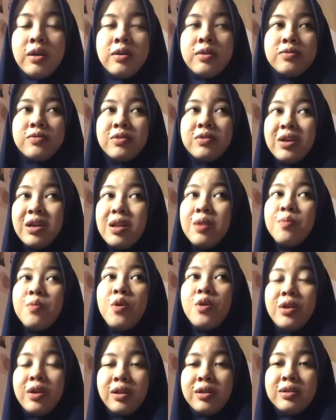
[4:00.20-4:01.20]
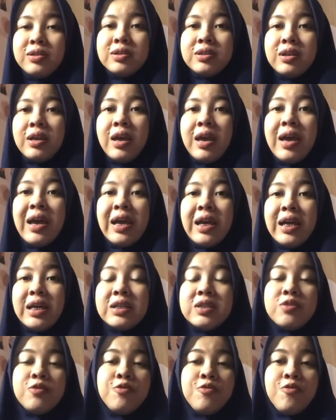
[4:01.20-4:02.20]
Drill models
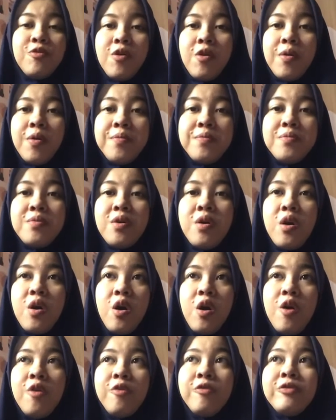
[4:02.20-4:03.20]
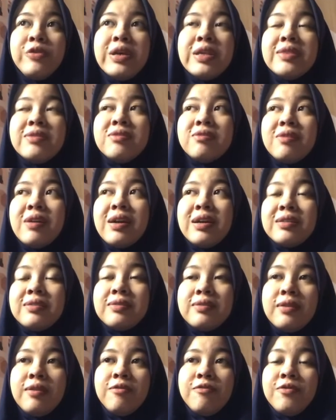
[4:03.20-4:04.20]
is a form of
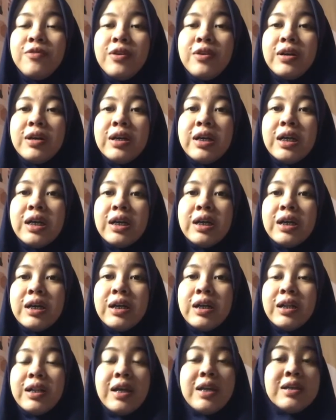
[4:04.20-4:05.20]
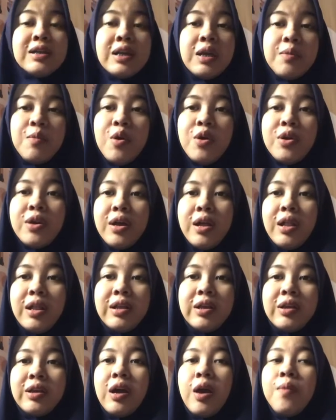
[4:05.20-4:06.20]
interactive learning model,
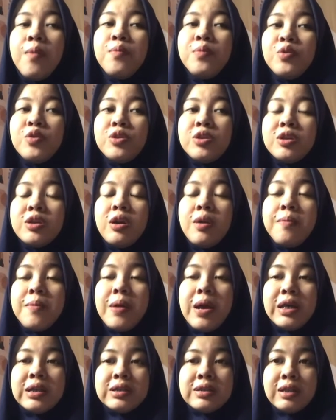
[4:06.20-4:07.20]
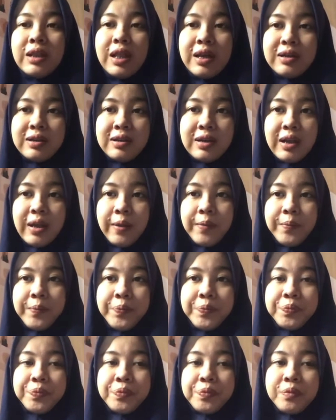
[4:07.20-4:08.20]
computer-based learning,
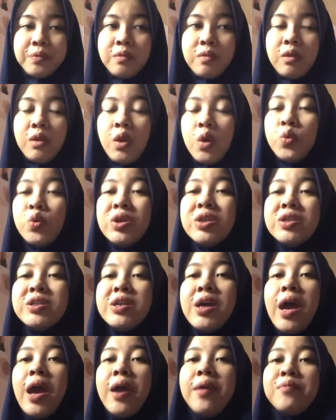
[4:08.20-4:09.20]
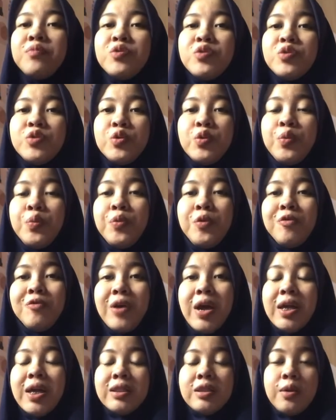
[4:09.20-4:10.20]
which aims to
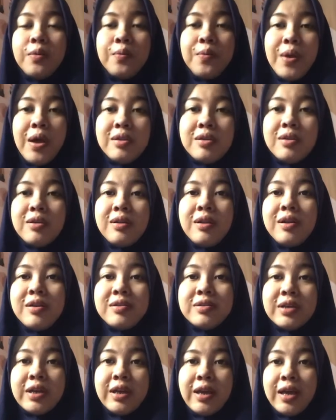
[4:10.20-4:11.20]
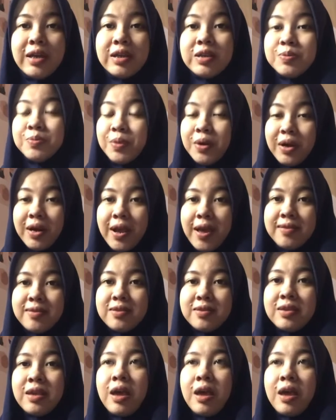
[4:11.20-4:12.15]
provide a better learning experience